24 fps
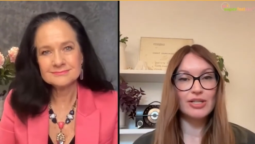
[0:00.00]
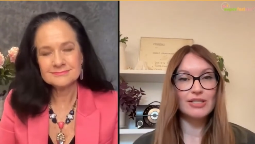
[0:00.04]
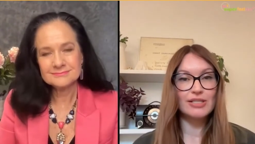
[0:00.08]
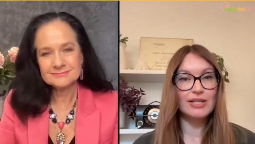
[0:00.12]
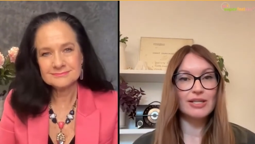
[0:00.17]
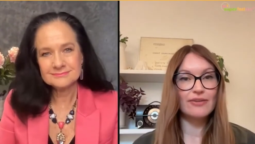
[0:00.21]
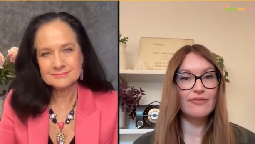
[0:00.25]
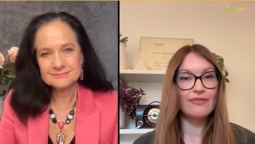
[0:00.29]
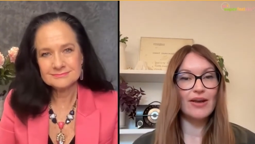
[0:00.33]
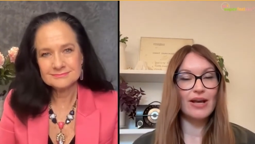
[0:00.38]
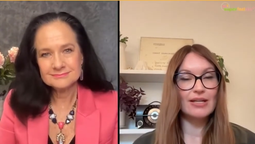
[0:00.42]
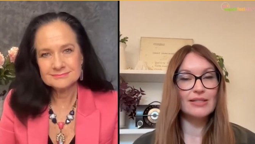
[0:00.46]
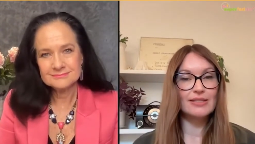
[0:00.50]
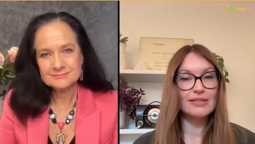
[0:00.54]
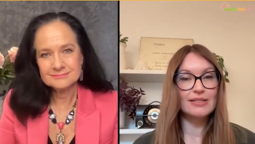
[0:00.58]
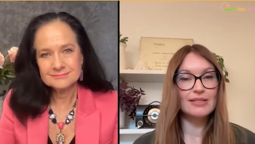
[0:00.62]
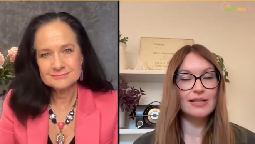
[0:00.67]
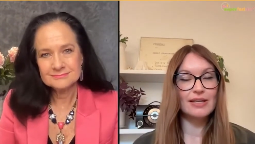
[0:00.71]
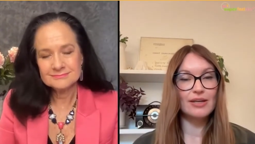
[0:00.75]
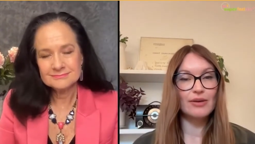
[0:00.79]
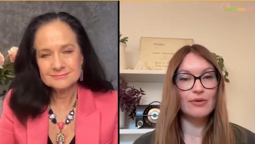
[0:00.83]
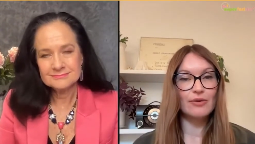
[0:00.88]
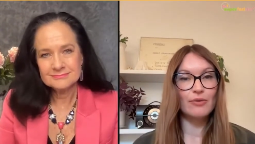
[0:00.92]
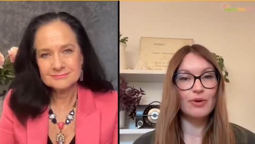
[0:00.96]
Speaker 1: day
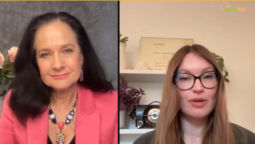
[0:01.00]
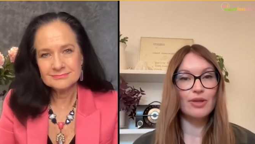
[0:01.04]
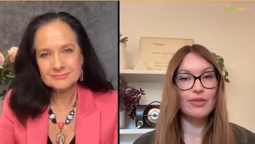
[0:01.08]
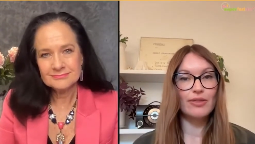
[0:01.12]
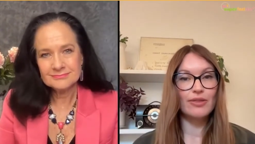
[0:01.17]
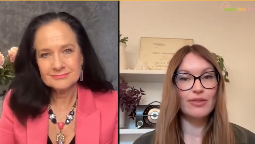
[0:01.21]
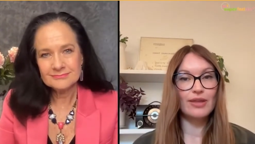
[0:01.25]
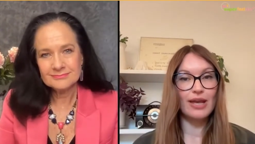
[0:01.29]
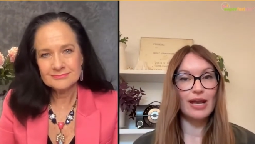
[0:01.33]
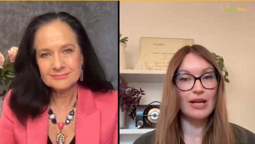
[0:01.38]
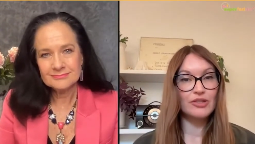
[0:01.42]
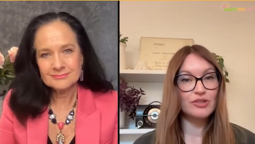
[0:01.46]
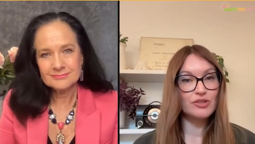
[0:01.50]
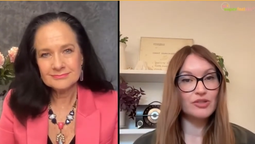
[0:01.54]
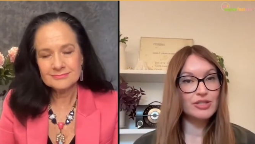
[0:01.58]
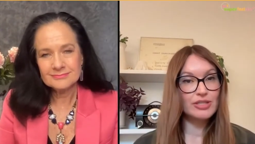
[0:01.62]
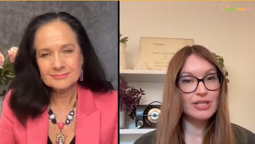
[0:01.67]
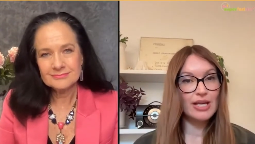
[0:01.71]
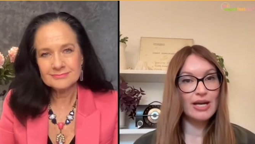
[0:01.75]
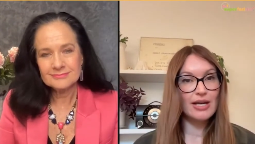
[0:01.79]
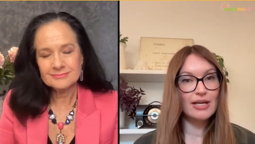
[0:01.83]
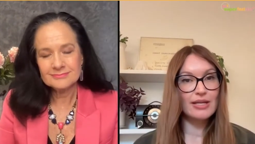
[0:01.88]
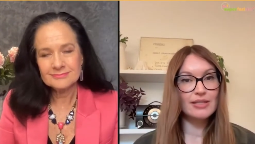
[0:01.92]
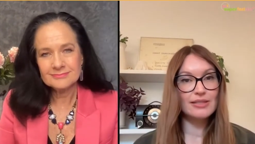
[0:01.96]
fasting with
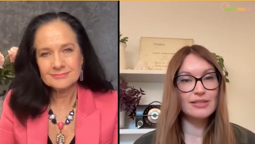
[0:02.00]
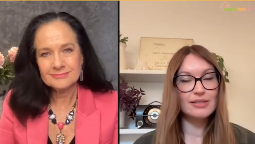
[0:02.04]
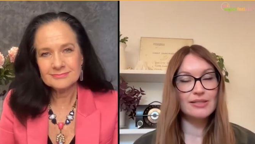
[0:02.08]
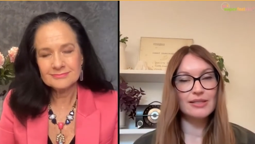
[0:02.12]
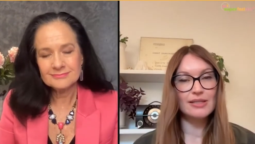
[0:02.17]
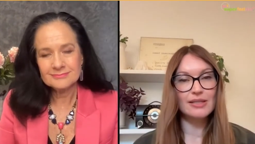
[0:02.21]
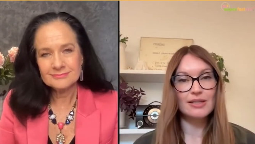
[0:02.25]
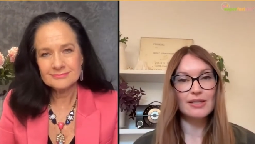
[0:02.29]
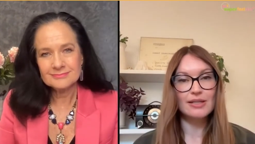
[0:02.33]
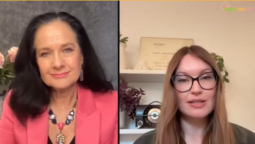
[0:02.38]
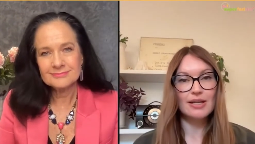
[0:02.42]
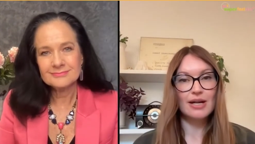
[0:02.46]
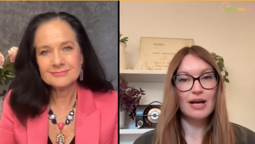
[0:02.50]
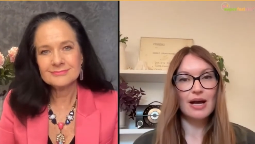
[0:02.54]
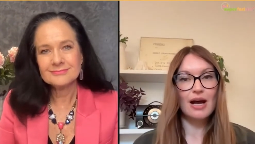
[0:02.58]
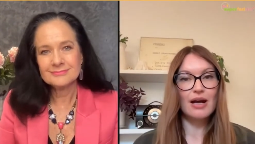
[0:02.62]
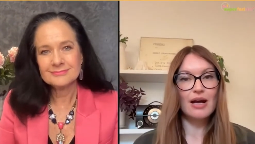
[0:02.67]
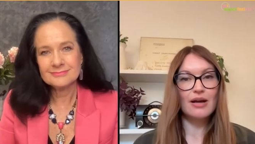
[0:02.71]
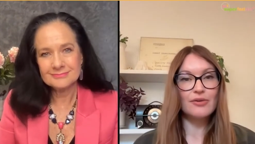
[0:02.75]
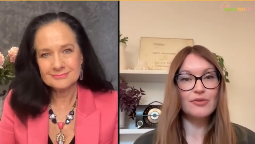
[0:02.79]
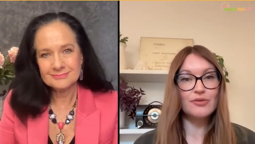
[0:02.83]
exercise. It was